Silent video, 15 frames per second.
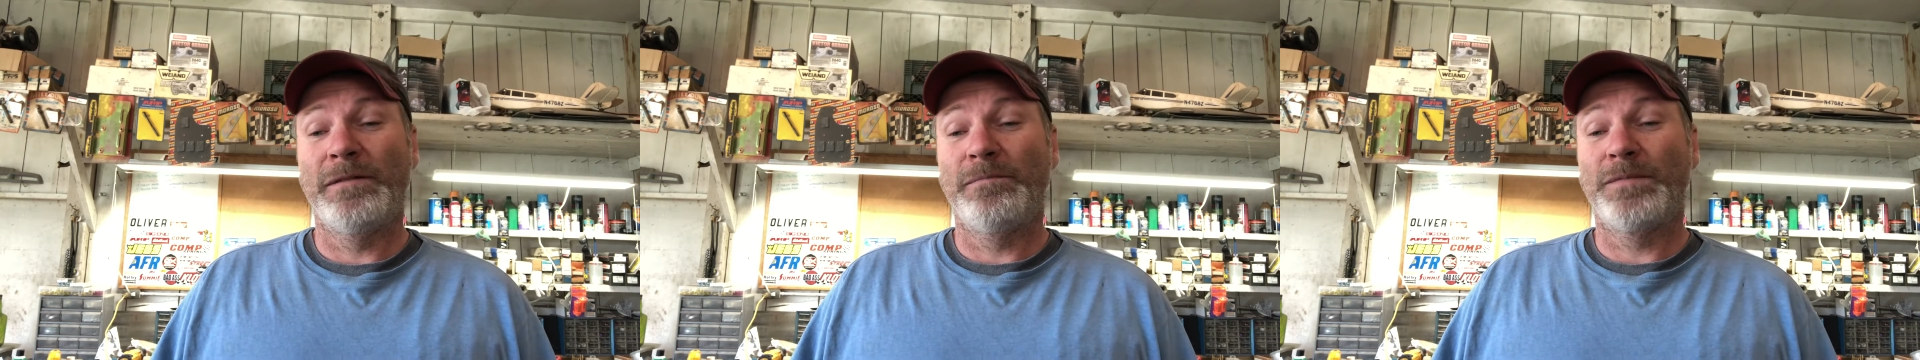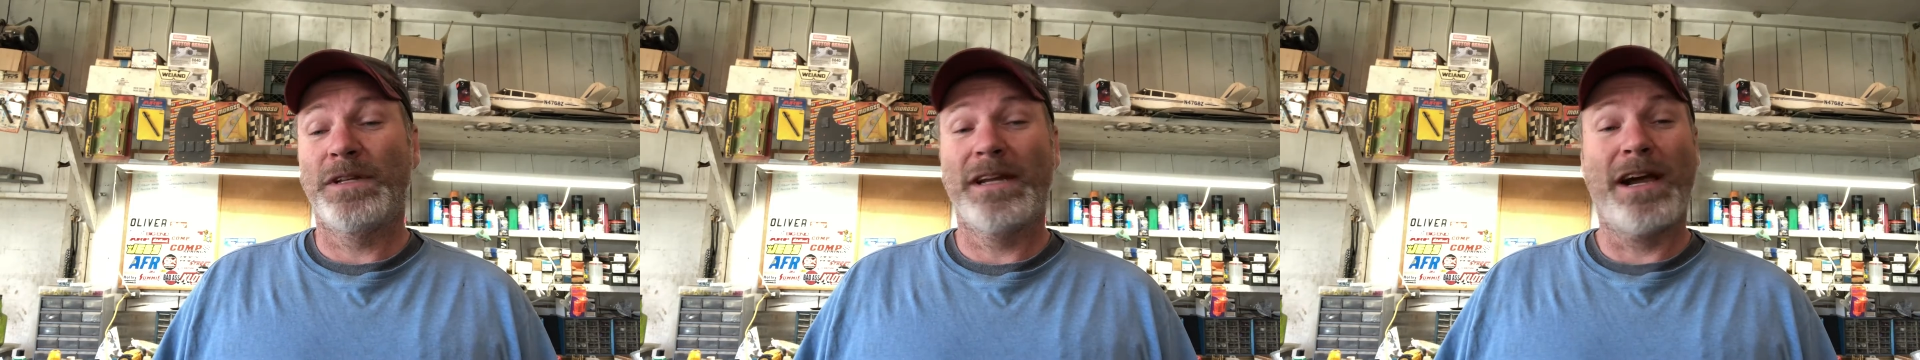
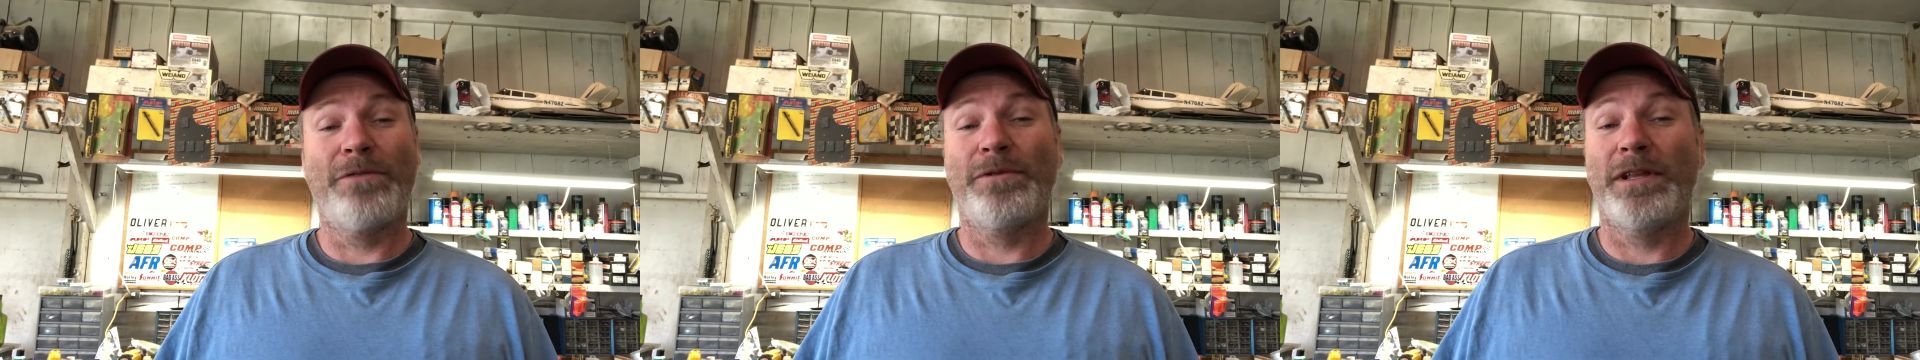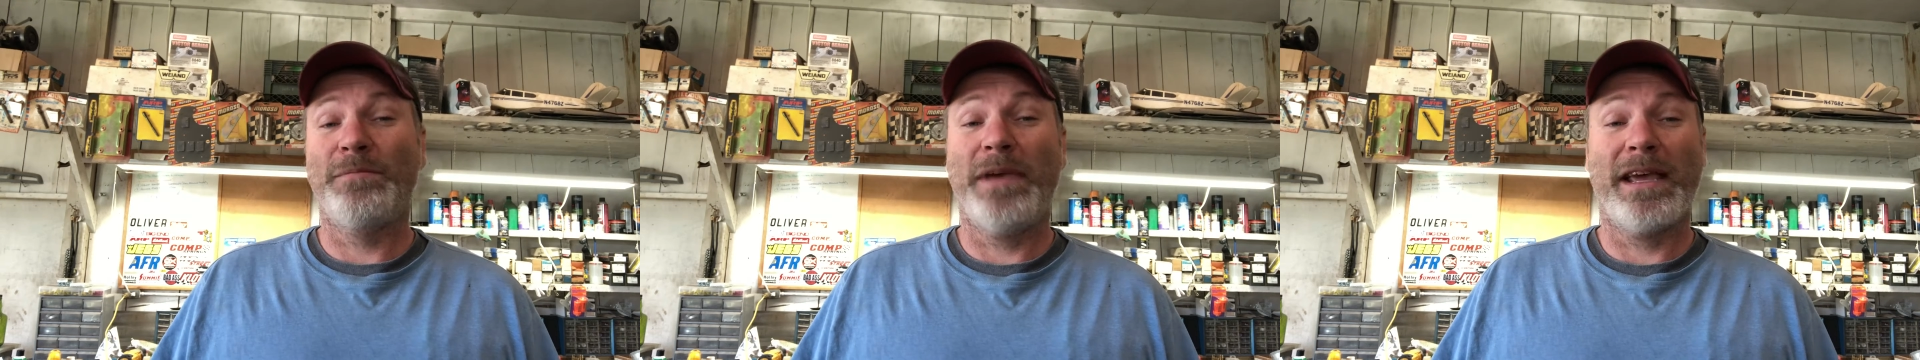to not
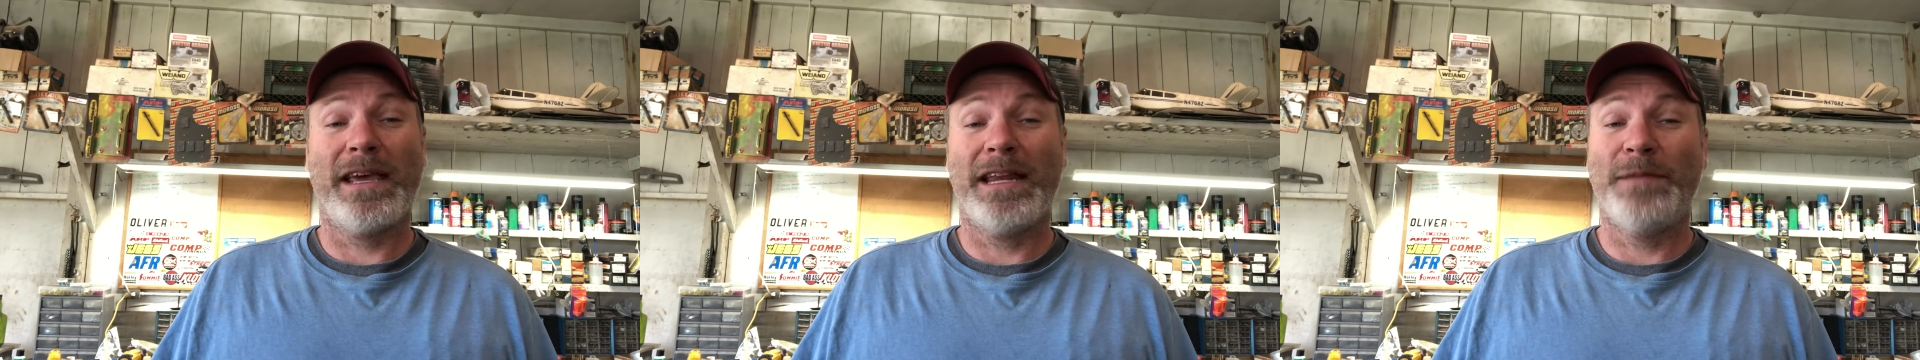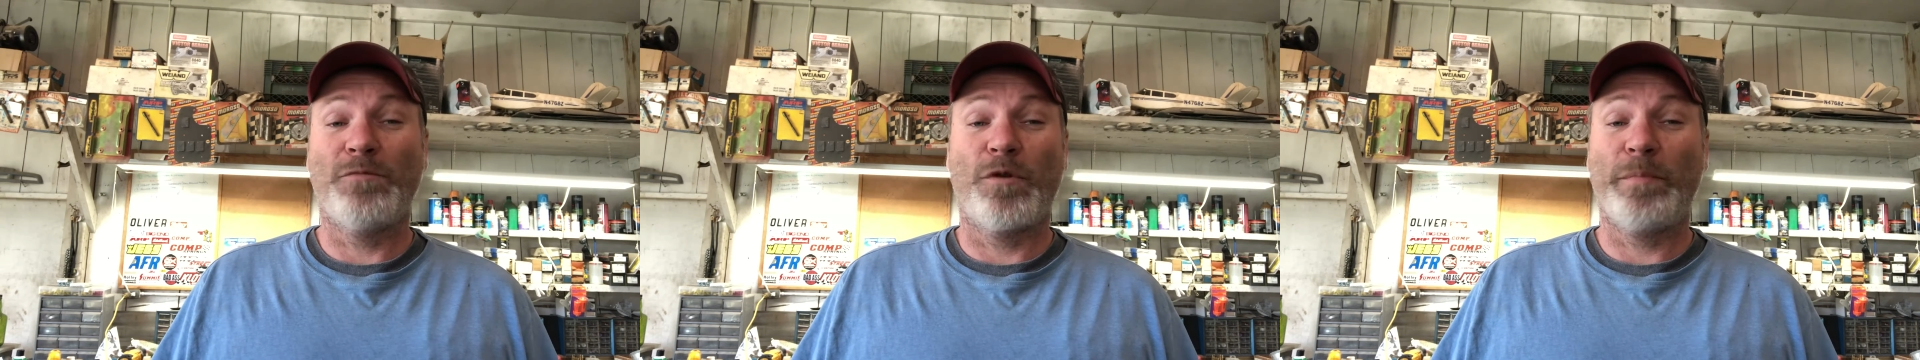really make
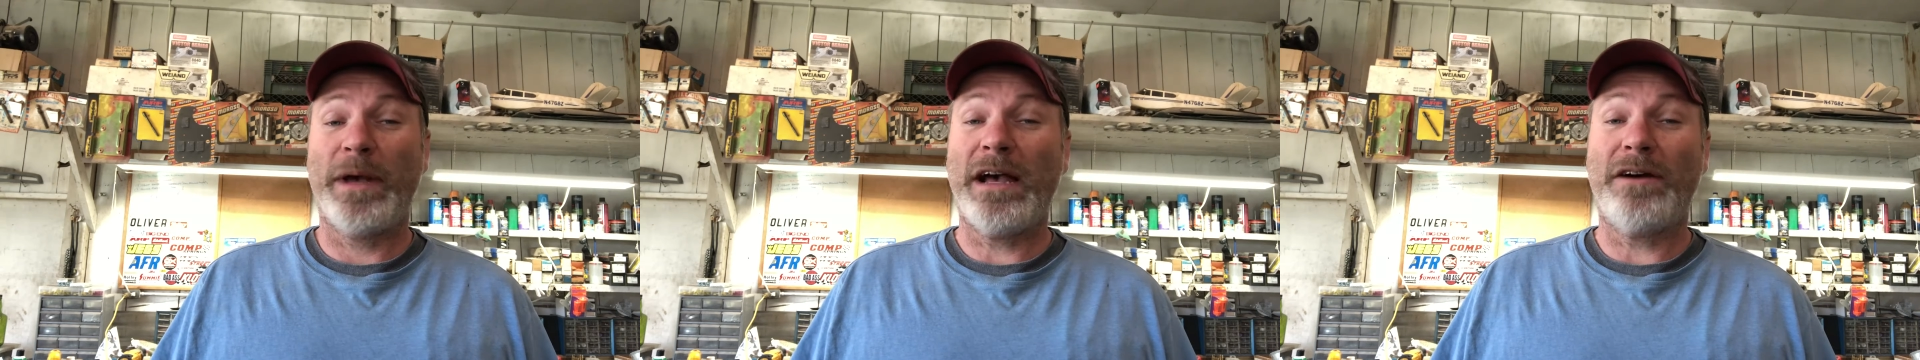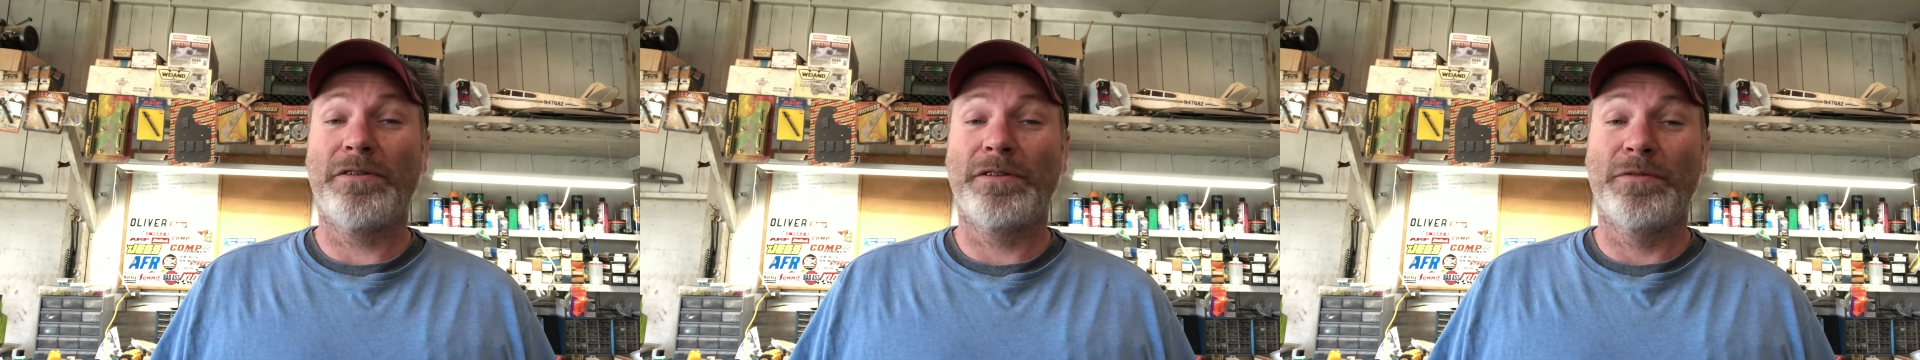any more
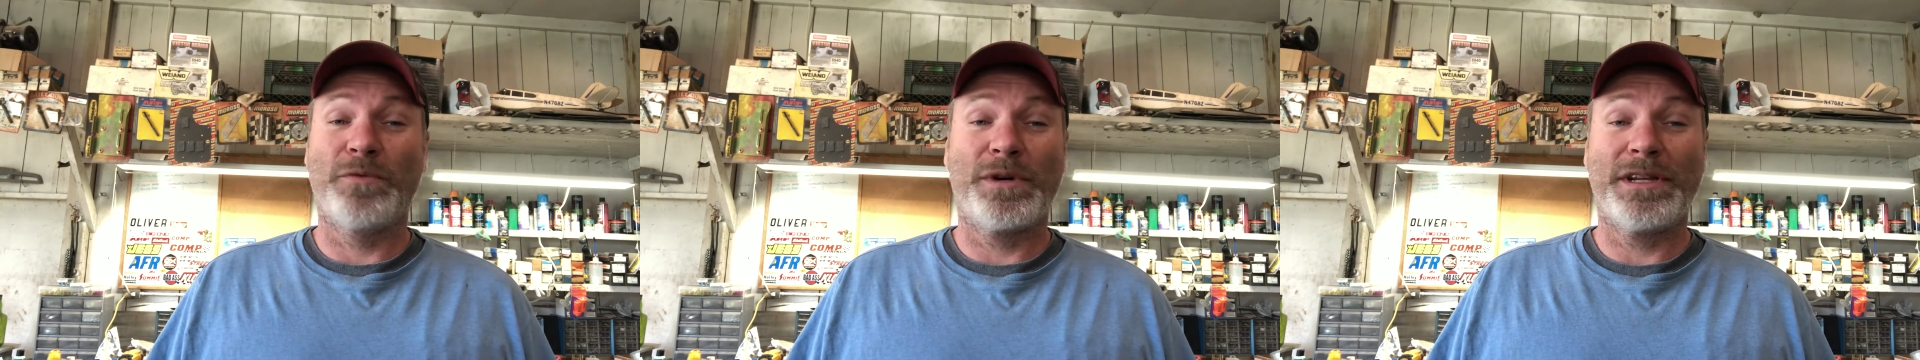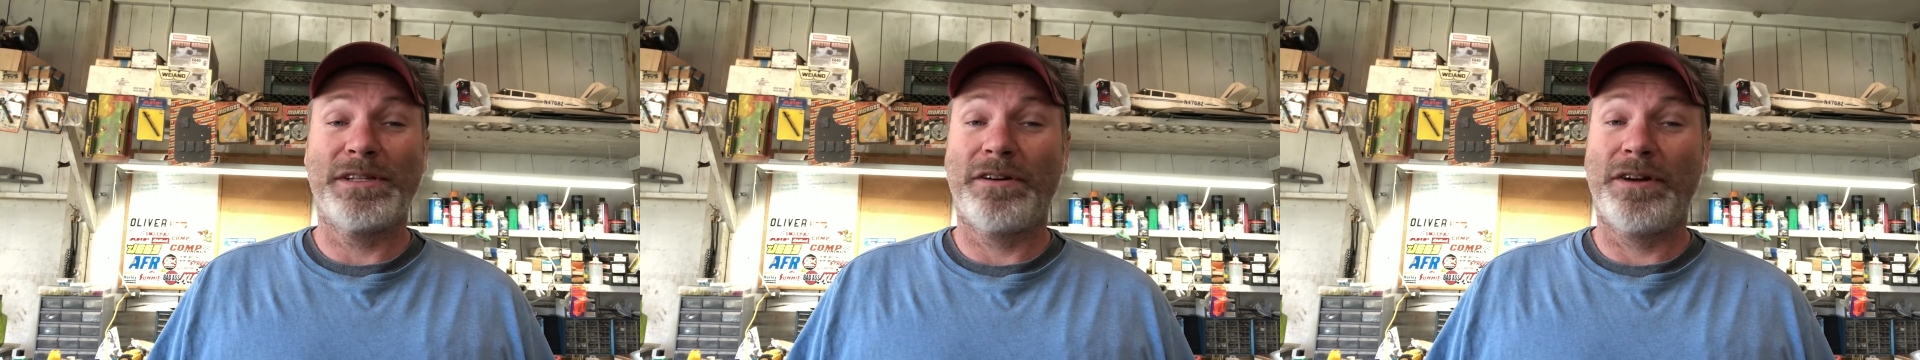power than
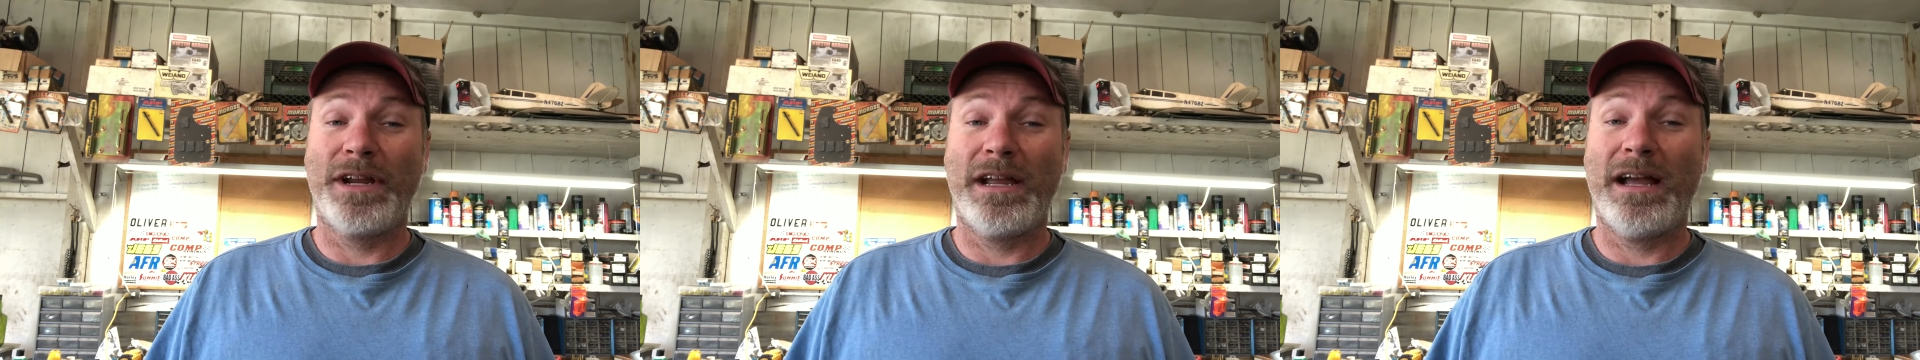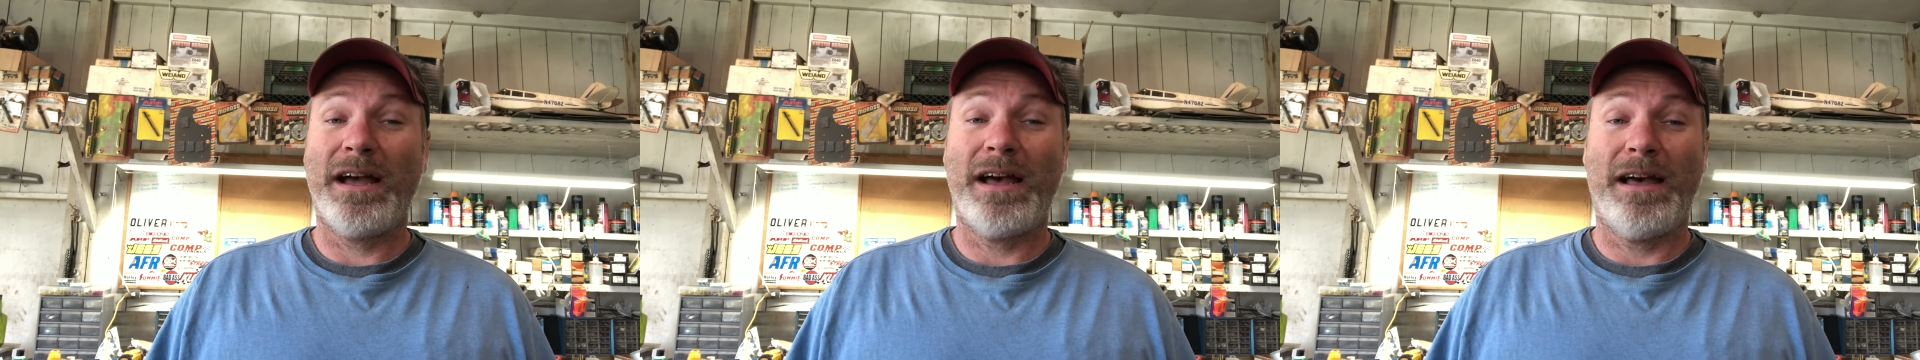what he's already
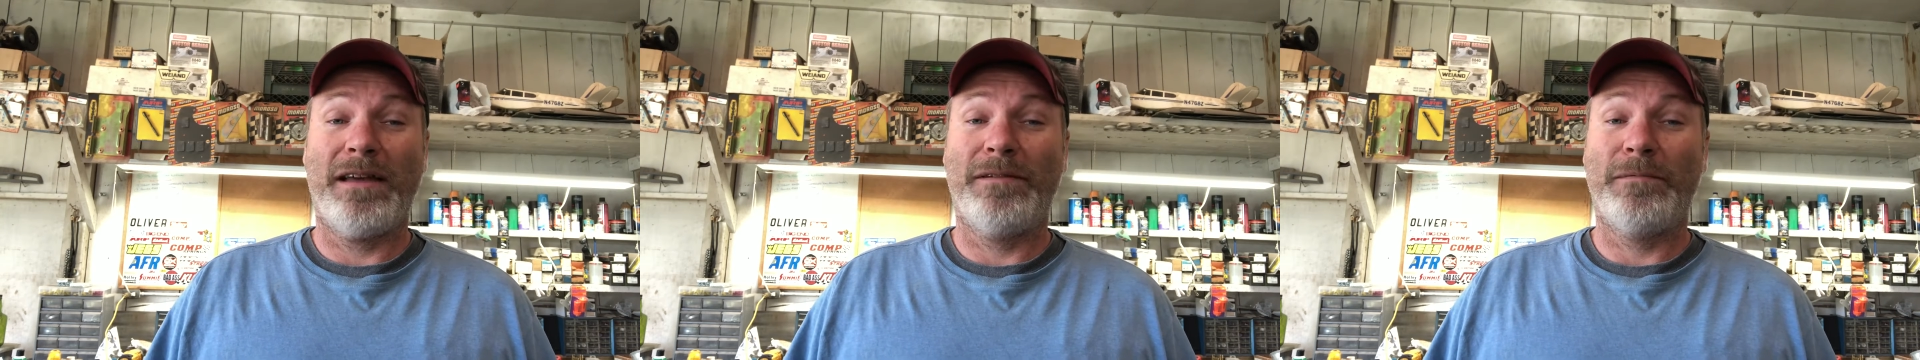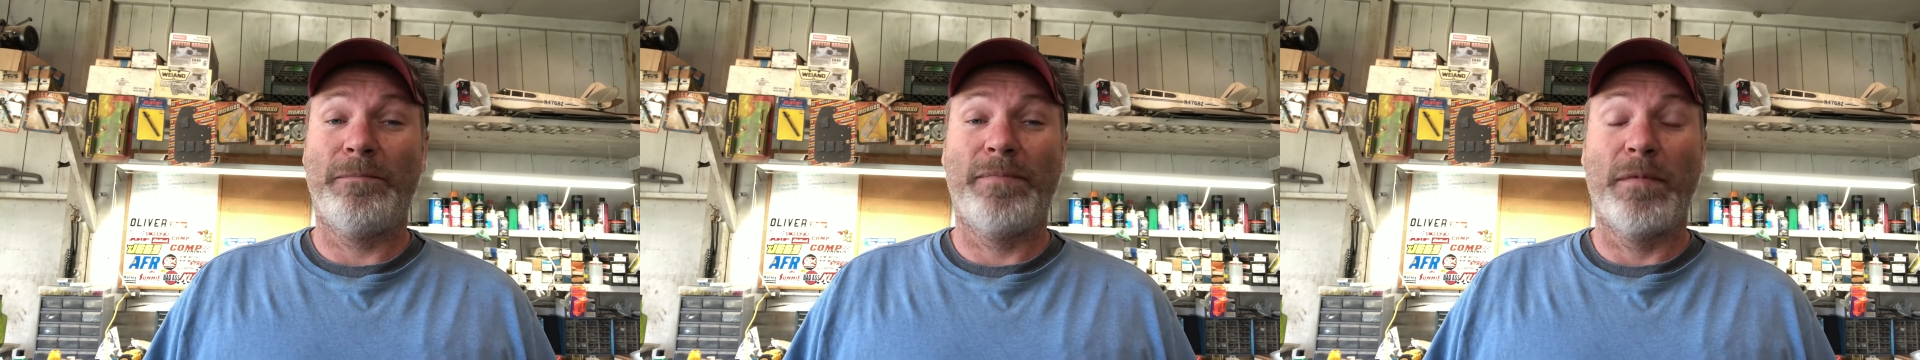got.